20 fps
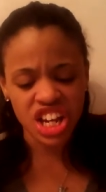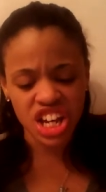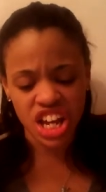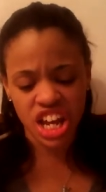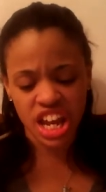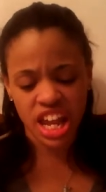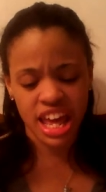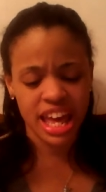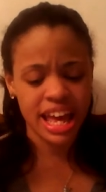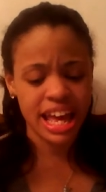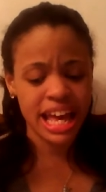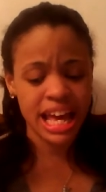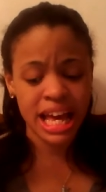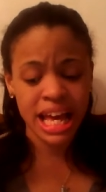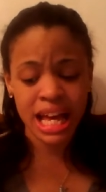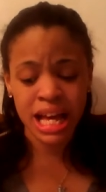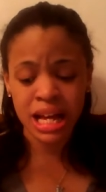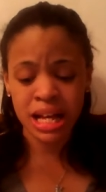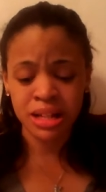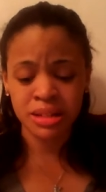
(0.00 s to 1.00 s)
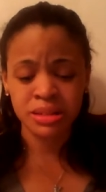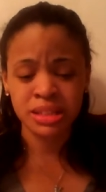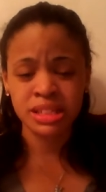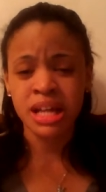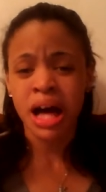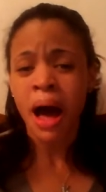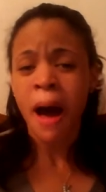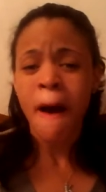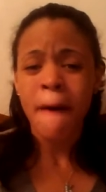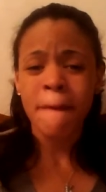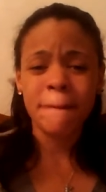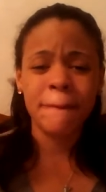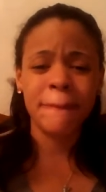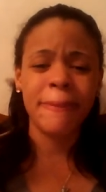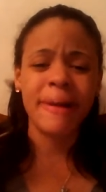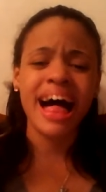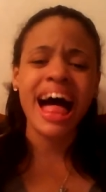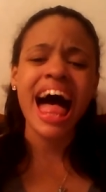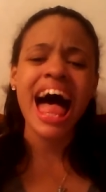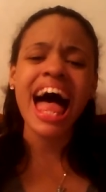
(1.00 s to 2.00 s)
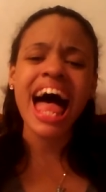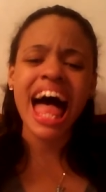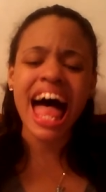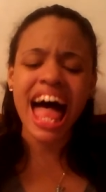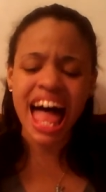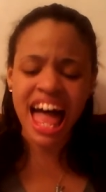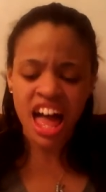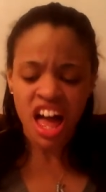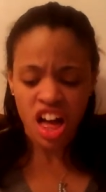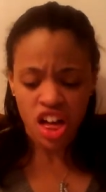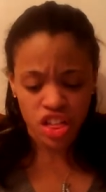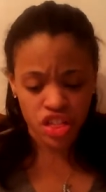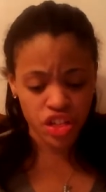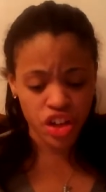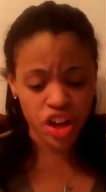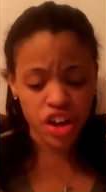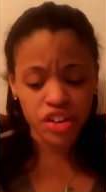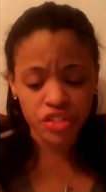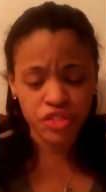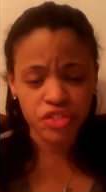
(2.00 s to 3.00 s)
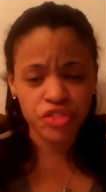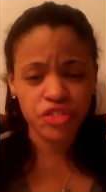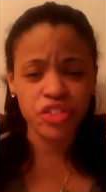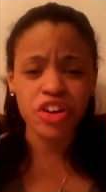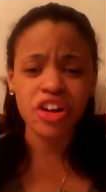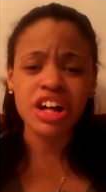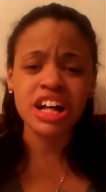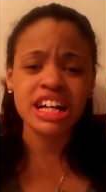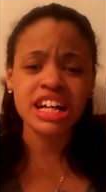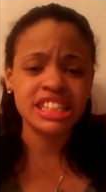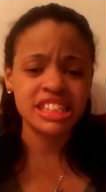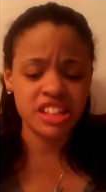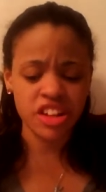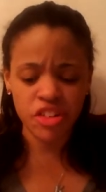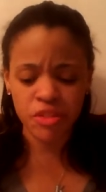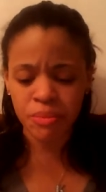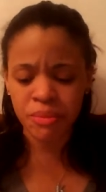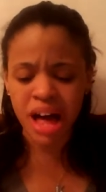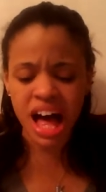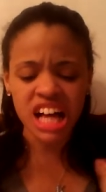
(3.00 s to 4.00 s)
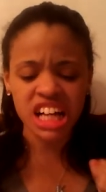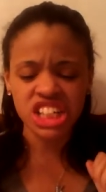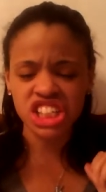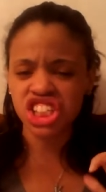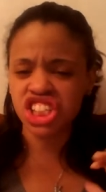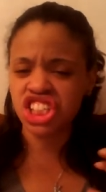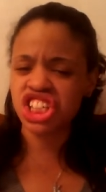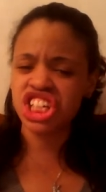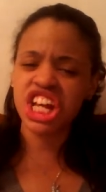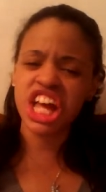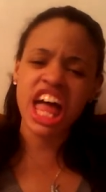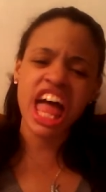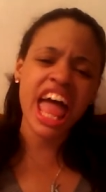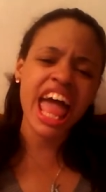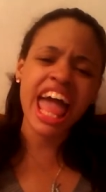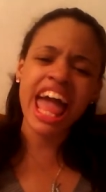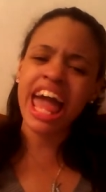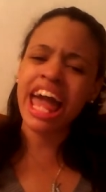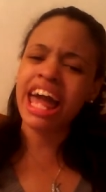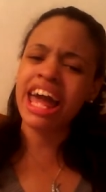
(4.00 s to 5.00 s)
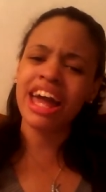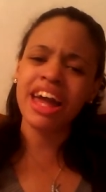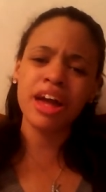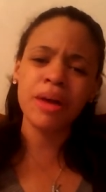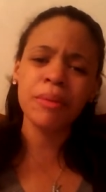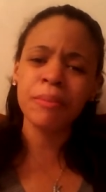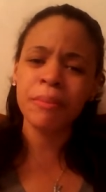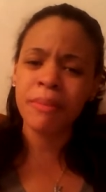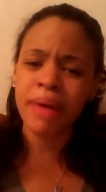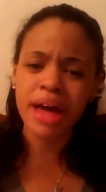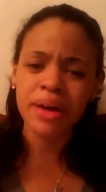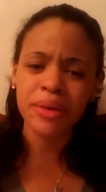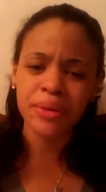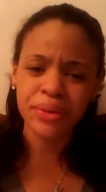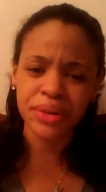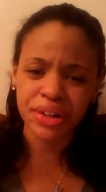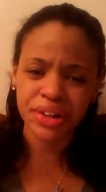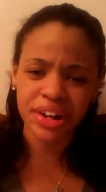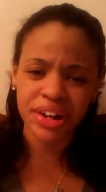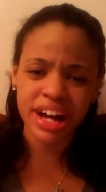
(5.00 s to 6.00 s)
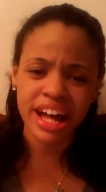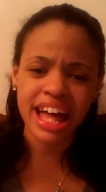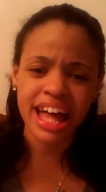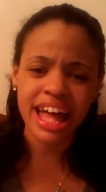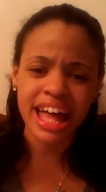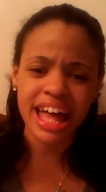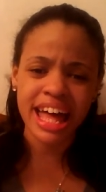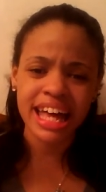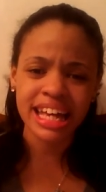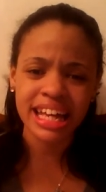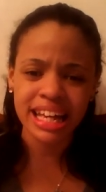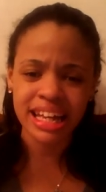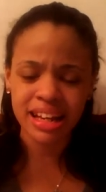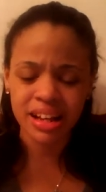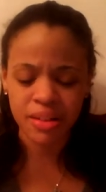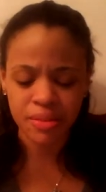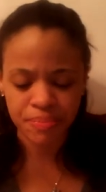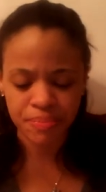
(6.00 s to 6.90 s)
Named by I the voice of my shame and regret?